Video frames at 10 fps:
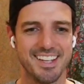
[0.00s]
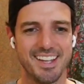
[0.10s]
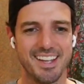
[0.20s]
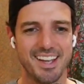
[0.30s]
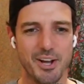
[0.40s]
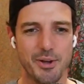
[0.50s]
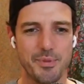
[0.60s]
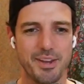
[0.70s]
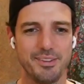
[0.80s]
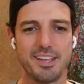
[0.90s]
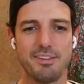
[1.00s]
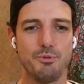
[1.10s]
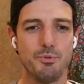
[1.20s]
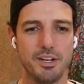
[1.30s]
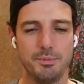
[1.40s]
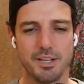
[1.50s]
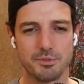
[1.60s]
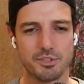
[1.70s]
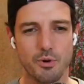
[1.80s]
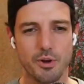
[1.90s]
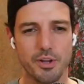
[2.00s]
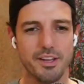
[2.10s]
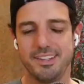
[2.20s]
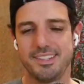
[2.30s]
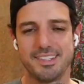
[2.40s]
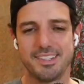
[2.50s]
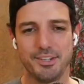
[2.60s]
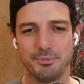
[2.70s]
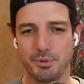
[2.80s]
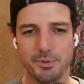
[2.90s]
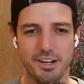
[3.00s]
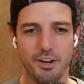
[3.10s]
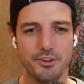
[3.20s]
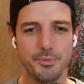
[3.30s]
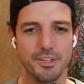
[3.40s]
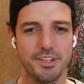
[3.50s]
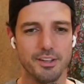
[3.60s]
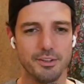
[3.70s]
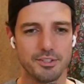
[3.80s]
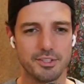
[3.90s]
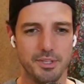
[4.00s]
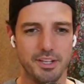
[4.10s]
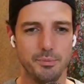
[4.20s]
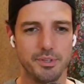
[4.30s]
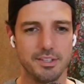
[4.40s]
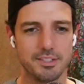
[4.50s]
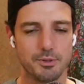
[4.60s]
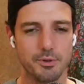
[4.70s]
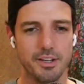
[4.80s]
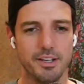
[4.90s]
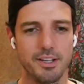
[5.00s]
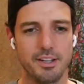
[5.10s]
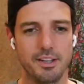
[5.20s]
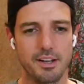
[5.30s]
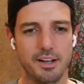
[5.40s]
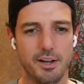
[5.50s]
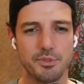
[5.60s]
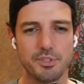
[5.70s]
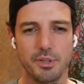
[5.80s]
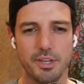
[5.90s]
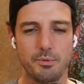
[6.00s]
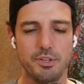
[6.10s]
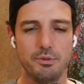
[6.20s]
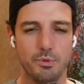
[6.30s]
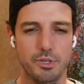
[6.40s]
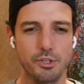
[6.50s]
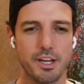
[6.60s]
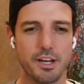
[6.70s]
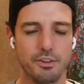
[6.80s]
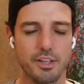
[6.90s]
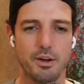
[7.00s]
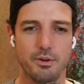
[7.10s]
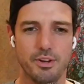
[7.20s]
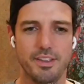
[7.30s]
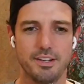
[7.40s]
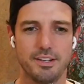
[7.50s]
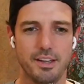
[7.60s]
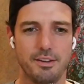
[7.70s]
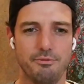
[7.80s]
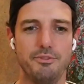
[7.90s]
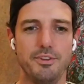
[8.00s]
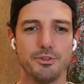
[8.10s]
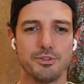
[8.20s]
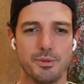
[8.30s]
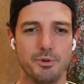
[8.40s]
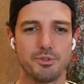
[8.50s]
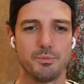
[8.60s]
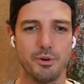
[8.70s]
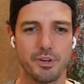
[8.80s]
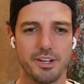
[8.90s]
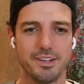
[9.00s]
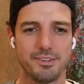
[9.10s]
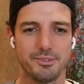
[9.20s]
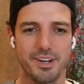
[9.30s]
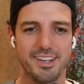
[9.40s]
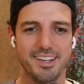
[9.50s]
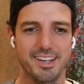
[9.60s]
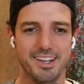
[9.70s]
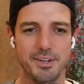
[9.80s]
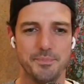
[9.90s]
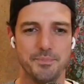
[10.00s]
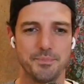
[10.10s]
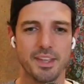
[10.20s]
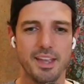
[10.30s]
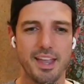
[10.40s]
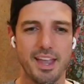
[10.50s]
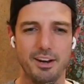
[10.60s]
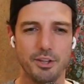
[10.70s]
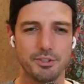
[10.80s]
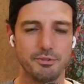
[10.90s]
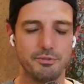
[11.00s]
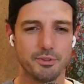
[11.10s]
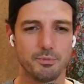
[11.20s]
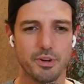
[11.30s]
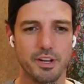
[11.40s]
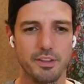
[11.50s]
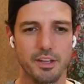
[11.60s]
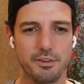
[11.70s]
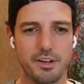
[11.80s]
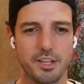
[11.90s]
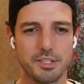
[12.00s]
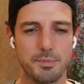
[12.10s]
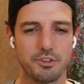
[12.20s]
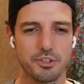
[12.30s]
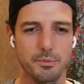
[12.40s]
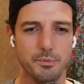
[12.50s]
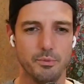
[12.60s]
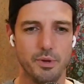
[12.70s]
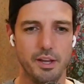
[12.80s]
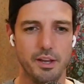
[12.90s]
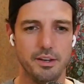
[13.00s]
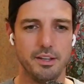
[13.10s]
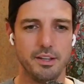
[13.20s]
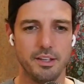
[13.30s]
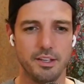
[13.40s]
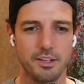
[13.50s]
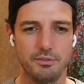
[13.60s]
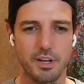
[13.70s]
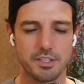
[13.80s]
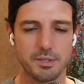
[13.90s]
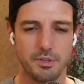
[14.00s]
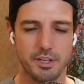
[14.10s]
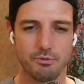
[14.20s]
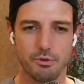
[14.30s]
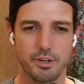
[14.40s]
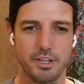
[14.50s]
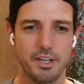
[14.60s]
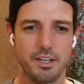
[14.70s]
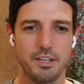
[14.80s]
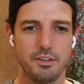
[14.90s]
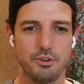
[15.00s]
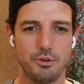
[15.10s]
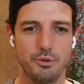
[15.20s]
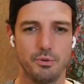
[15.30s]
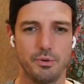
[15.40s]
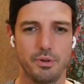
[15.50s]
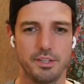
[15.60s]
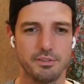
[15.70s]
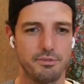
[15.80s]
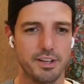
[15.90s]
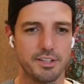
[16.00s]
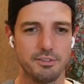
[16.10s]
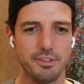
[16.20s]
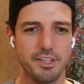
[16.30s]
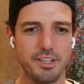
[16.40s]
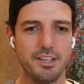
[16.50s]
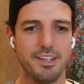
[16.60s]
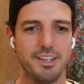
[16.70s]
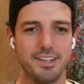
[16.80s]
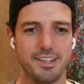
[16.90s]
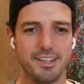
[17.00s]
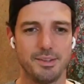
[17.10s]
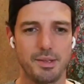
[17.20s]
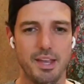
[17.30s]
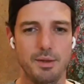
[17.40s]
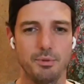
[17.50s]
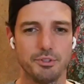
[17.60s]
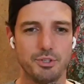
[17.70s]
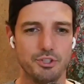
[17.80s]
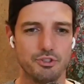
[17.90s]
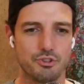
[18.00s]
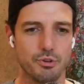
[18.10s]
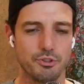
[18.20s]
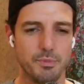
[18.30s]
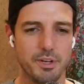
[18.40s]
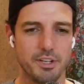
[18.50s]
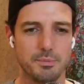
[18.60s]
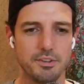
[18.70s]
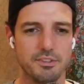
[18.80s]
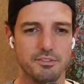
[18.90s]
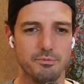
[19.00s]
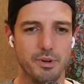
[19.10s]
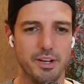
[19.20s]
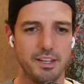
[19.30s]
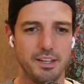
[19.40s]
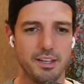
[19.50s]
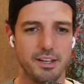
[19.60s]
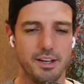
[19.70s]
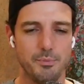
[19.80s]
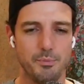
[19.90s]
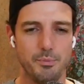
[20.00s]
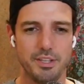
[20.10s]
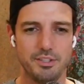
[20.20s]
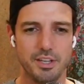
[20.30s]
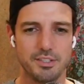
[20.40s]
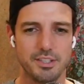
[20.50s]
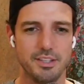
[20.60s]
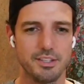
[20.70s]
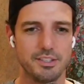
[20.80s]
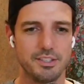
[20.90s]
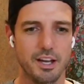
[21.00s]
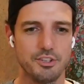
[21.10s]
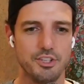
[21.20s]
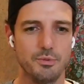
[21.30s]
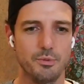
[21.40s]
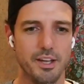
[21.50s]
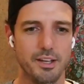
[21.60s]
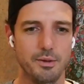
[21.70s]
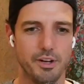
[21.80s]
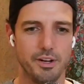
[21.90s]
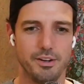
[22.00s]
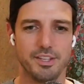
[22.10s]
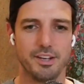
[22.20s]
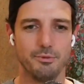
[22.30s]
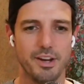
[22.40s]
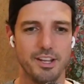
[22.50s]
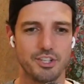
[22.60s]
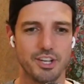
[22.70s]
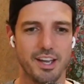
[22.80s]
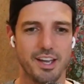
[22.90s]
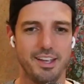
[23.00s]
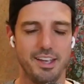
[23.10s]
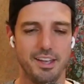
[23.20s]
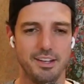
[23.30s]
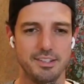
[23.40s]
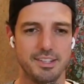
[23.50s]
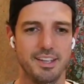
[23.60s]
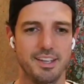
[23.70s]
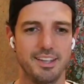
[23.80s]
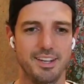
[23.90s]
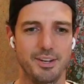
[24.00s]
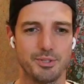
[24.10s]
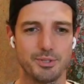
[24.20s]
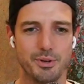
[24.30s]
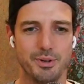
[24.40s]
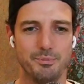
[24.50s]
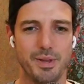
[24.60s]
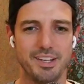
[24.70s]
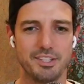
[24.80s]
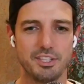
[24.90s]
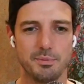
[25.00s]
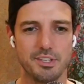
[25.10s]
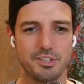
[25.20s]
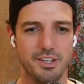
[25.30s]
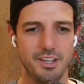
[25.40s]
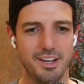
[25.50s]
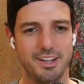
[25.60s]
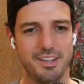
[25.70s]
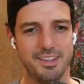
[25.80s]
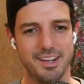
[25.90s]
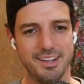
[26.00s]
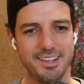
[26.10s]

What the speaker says: And like if you wanted to become Sequoia, you probably need $100 million to be an LP in Sequoia. So like when you look at it, you're like, oh yeah, that feels the most broken, right? And it also feels broken on the other end of the spectrum when you've got someone like Roaring Kitty who is effectively able to control tremendous amounts of money, but he does it in this dodgy way where it's on a Reddit chat, and he sort of gets his position in, and then